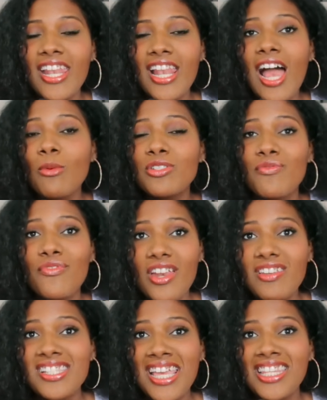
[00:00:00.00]
And I was
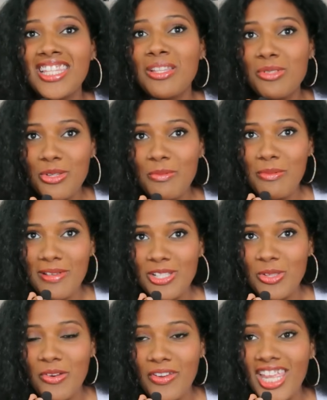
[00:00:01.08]
very scared that was going to be my
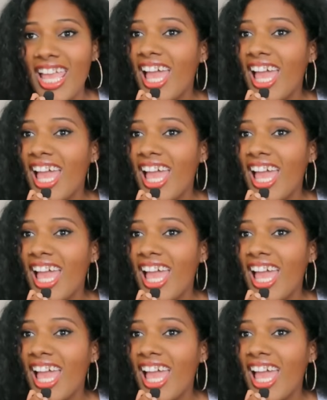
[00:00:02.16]
story.